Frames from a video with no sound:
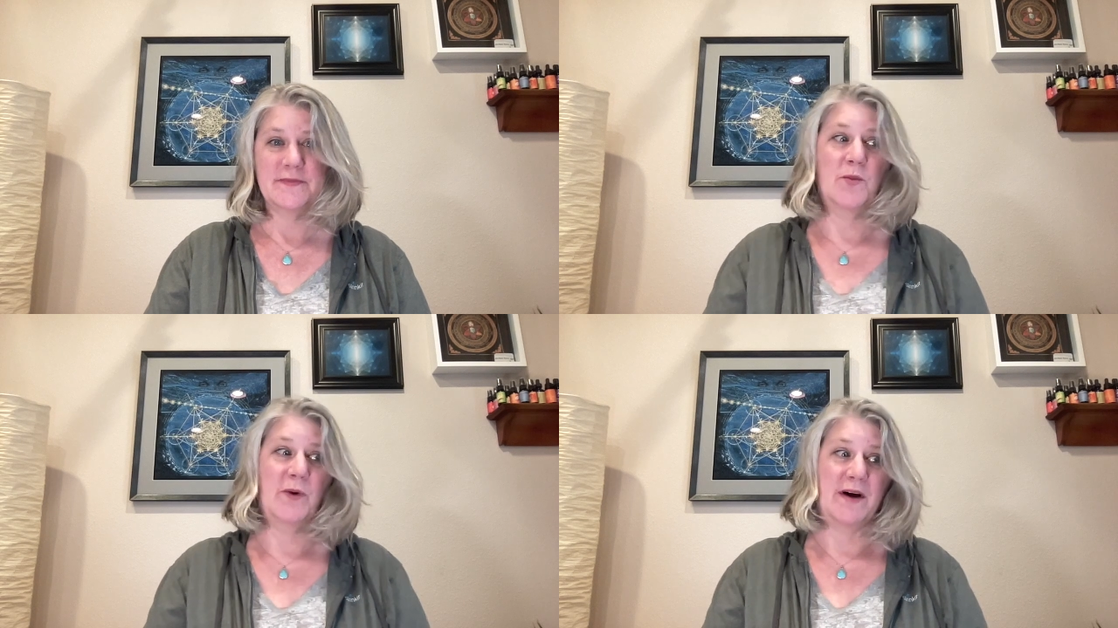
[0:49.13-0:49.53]

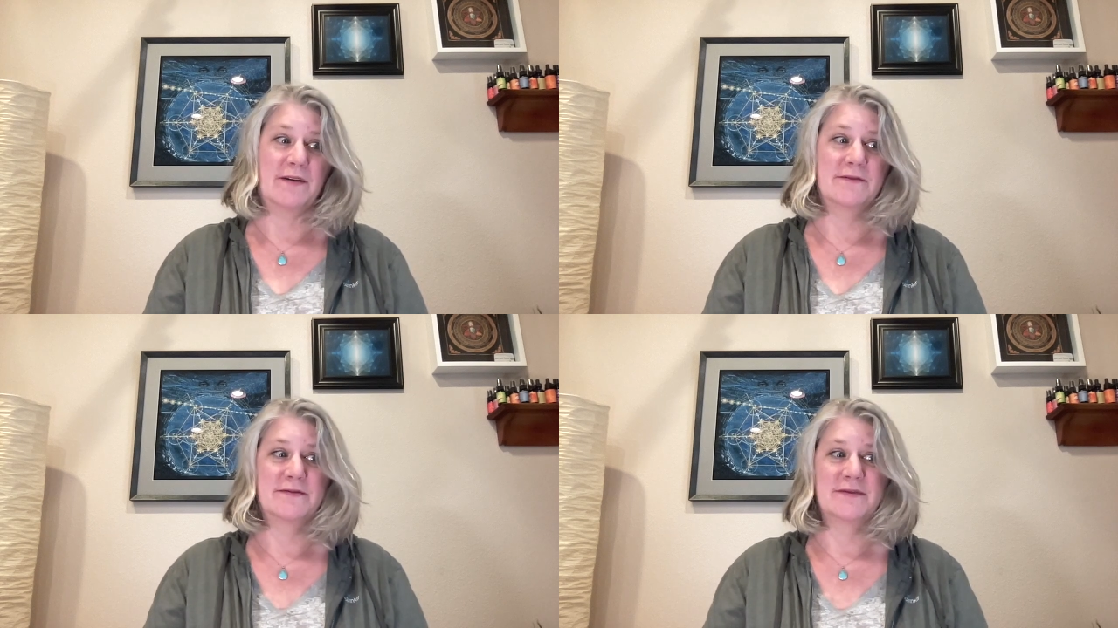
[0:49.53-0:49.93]

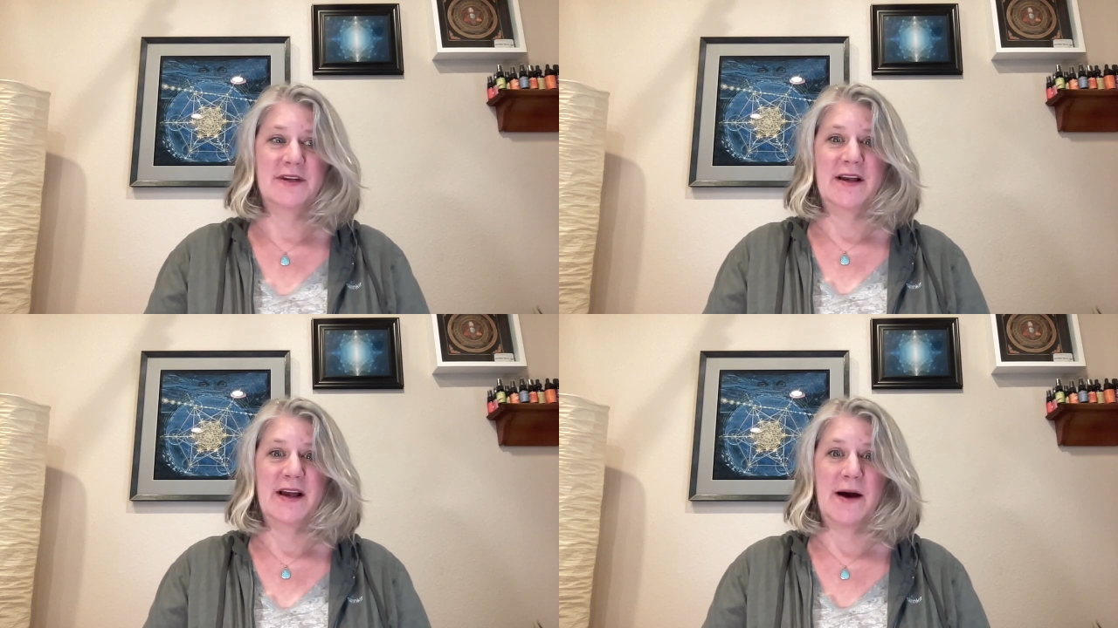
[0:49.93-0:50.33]
Well,
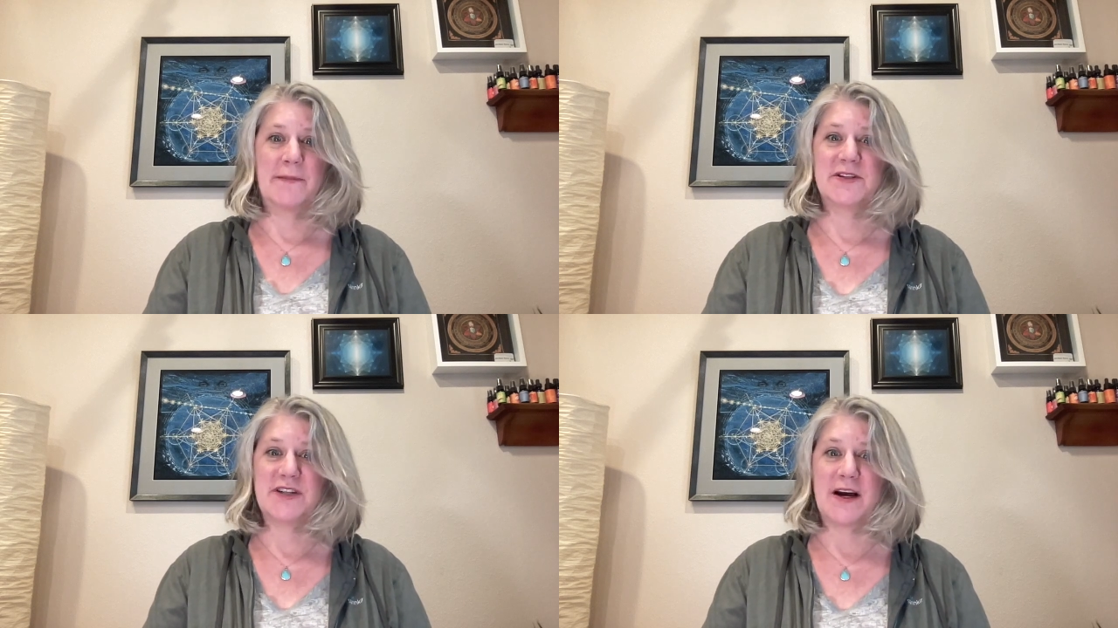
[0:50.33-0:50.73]
how
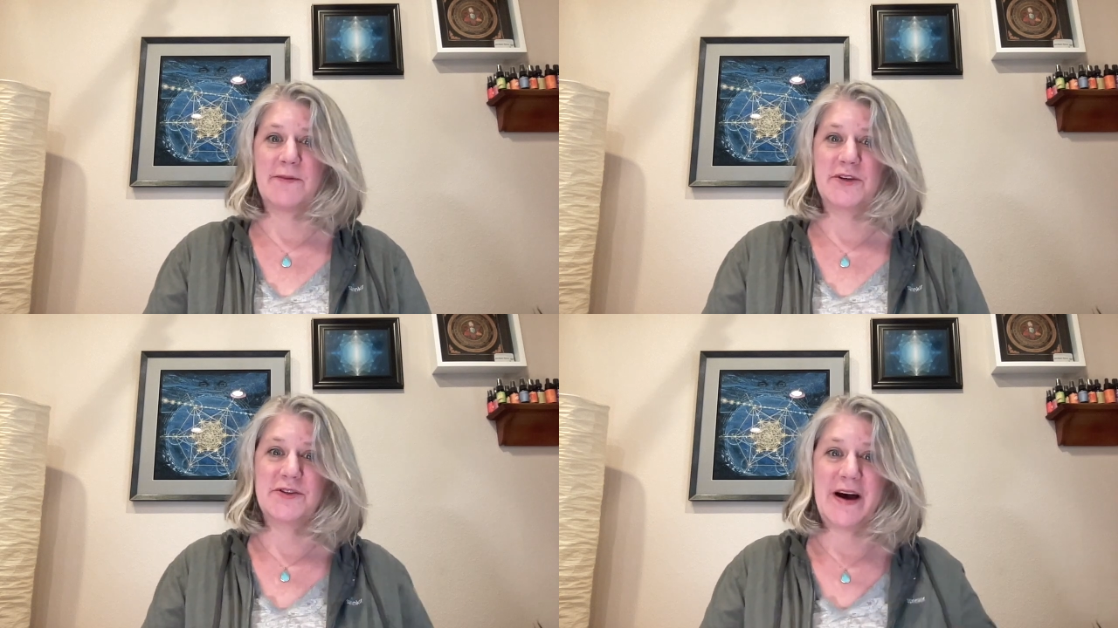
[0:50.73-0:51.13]
much time
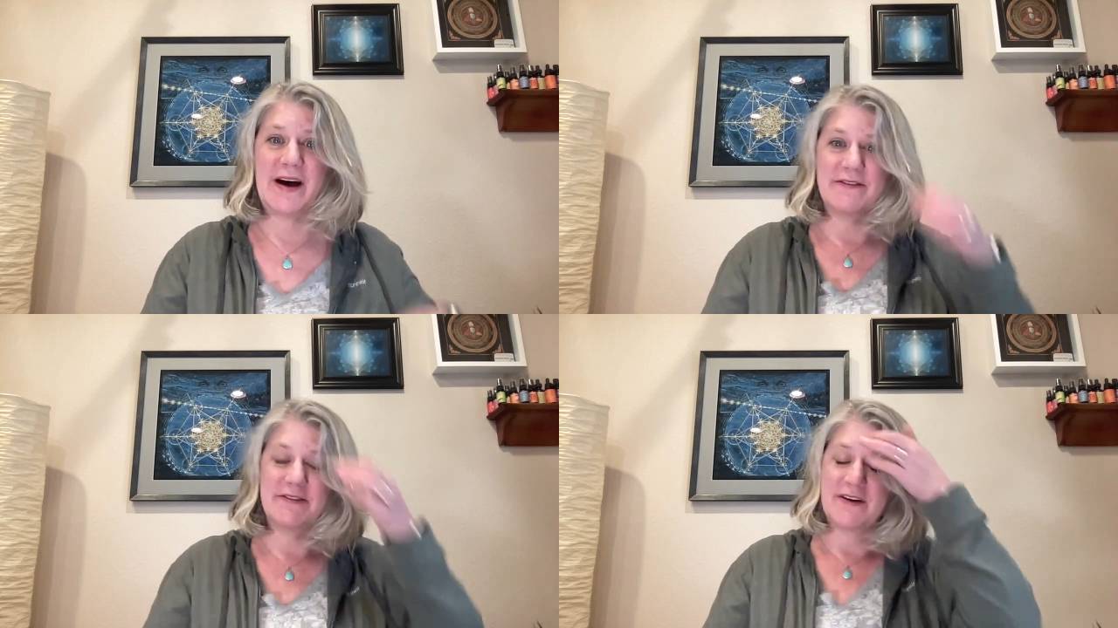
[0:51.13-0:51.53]
would you
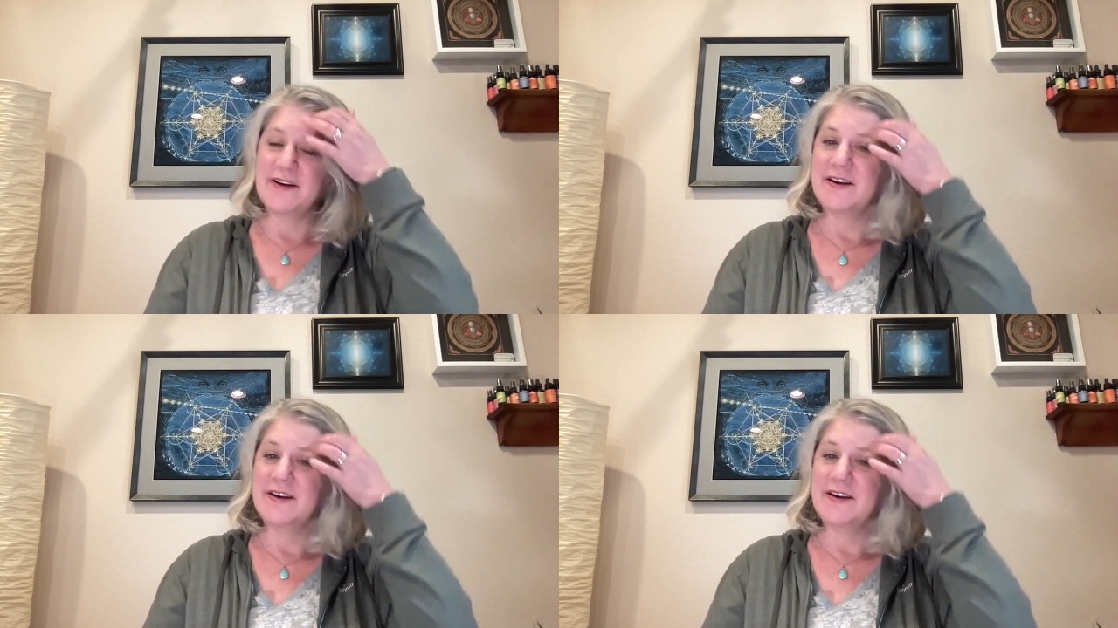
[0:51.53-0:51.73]
have